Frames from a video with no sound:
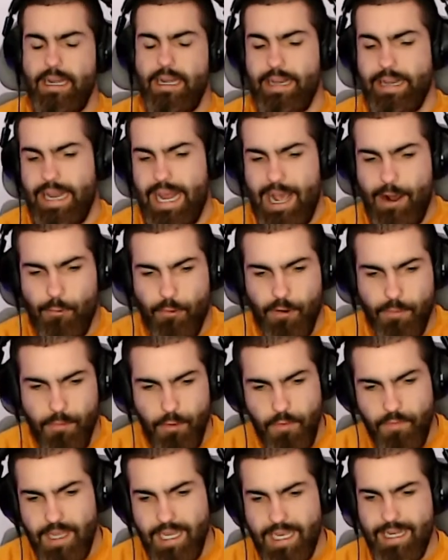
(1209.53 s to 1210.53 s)
Now we're
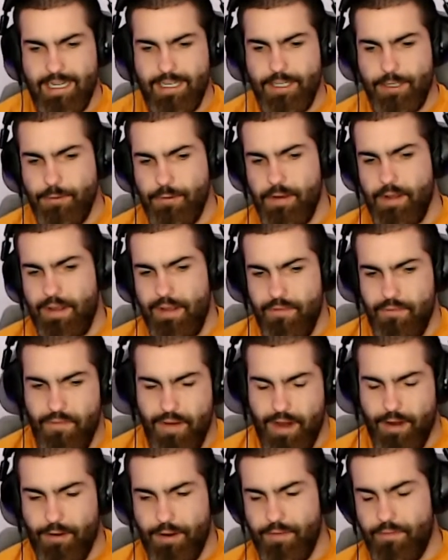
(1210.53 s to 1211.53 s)
moving into a
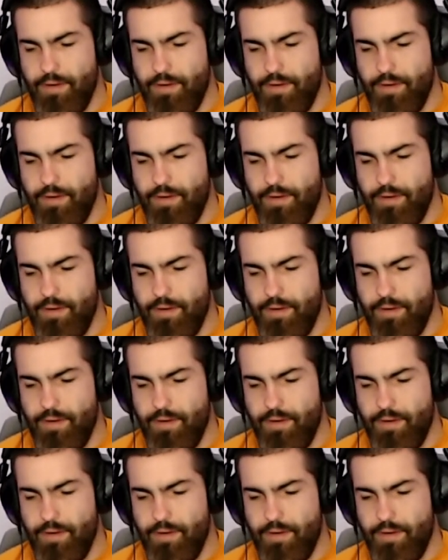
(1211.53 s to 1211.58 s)
very,